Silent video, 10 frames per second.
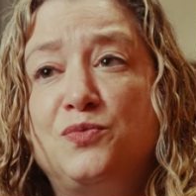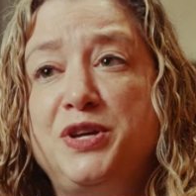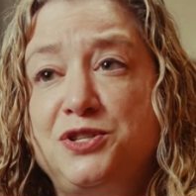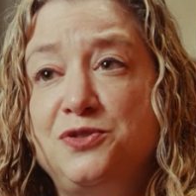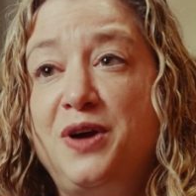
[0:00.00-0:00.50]

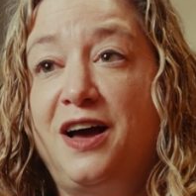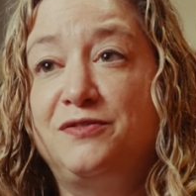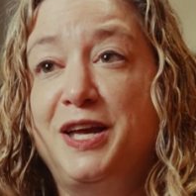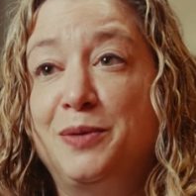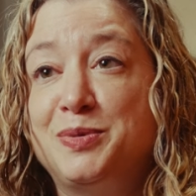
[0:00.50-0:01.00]
we do
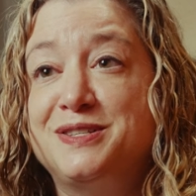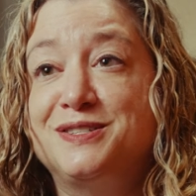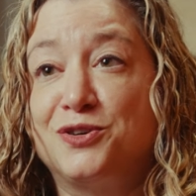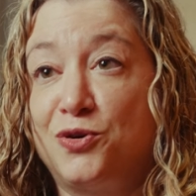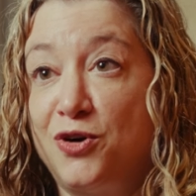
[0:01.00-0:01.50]
have
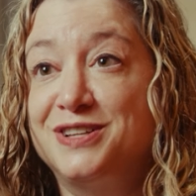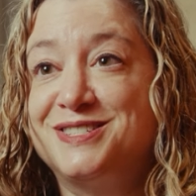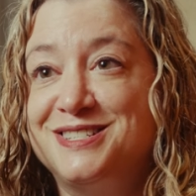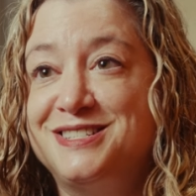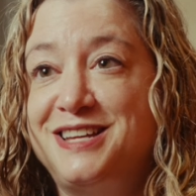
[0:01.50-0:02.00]
campuses across
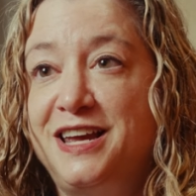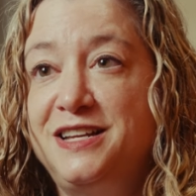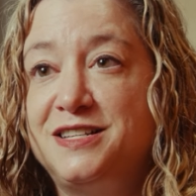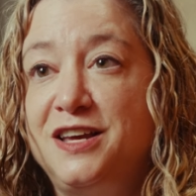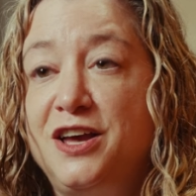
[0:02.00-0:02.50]
the
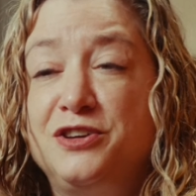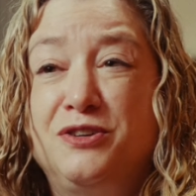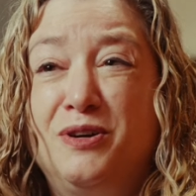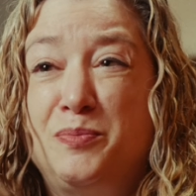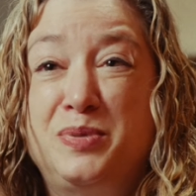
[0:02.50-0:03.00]
state,
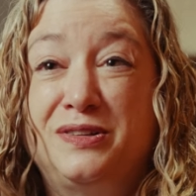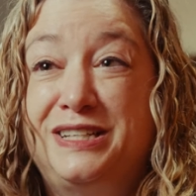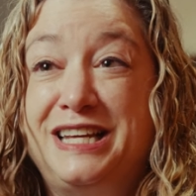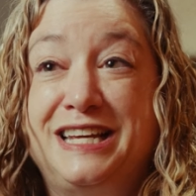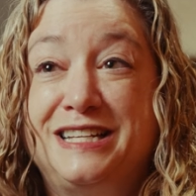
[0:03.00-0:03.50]
your
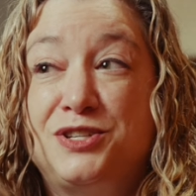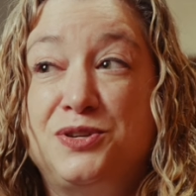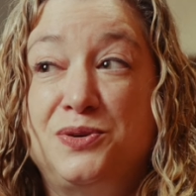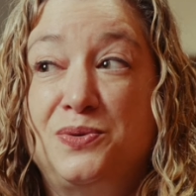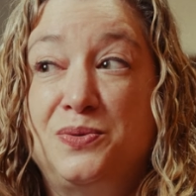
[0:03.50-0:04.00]
ability
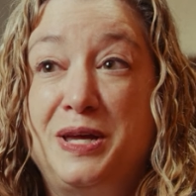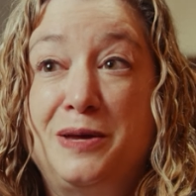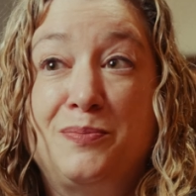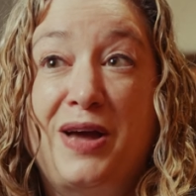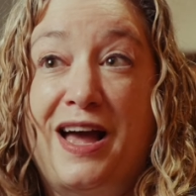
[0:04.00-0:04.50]
to
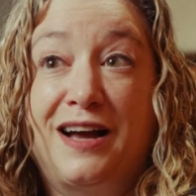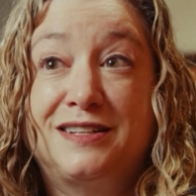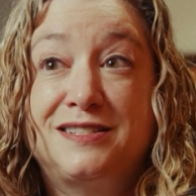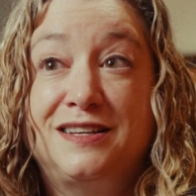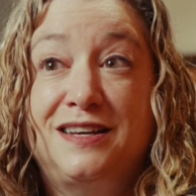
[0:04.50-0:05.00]
impact